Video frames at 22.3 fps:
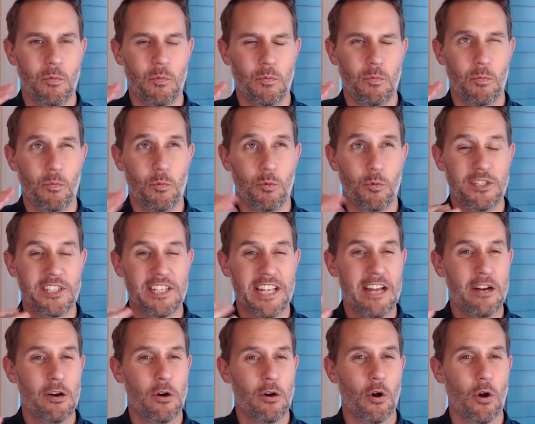Was
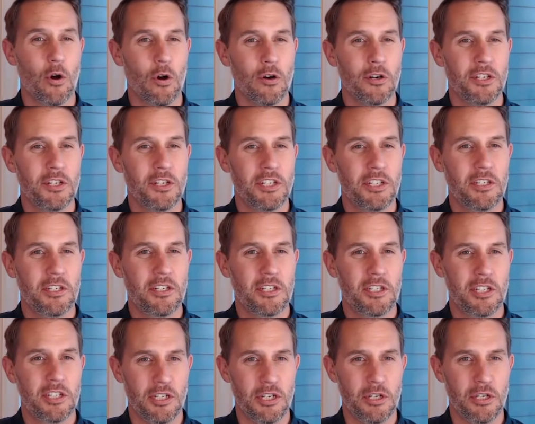that hard
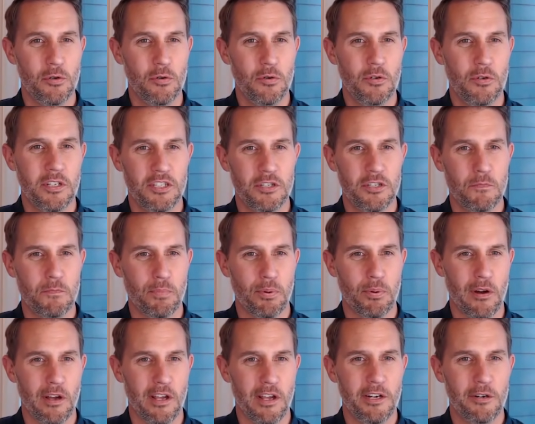to do? Because you
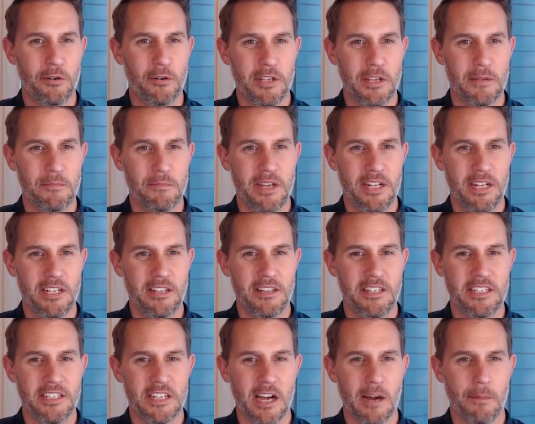probably don't get many of
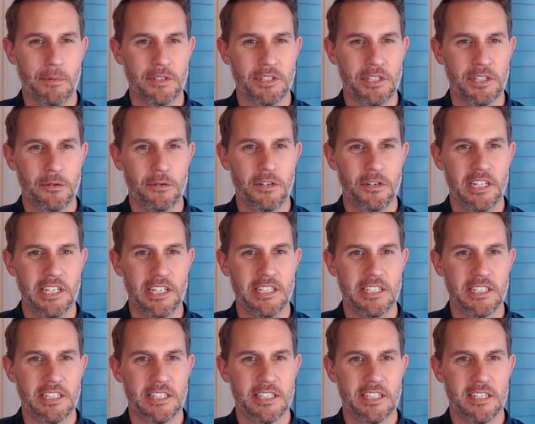these
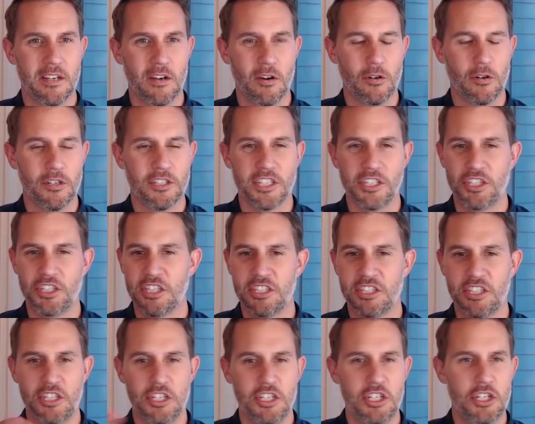opportunities, or is it
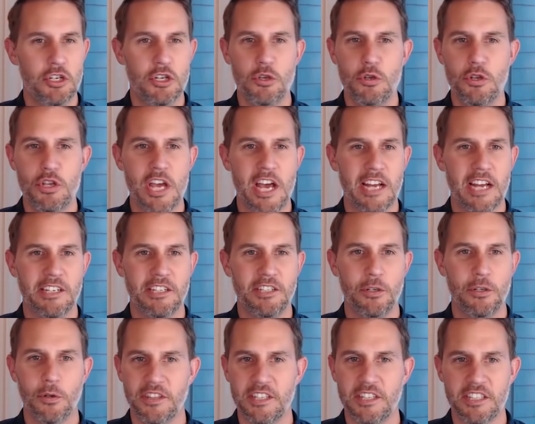just you knew you had to
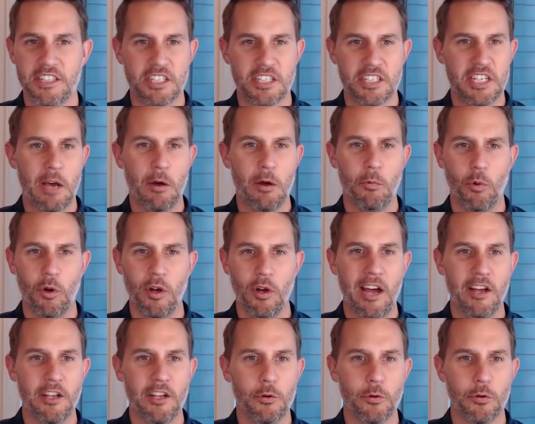do it? This is how what how
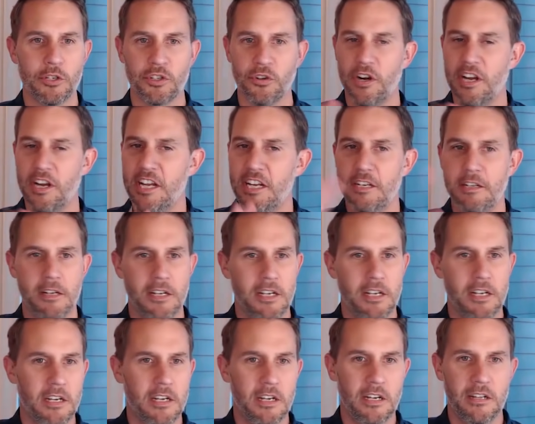you were trained.
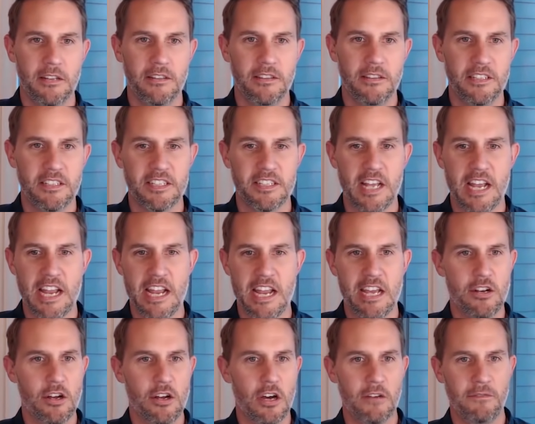This is the
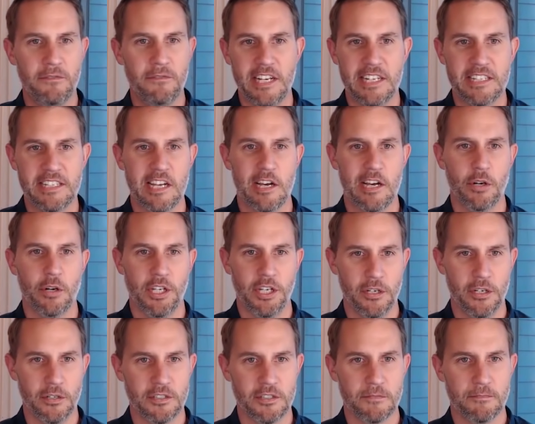handoff, and that's how it
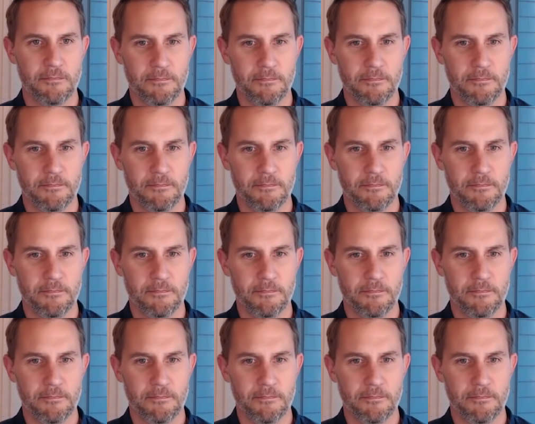goes.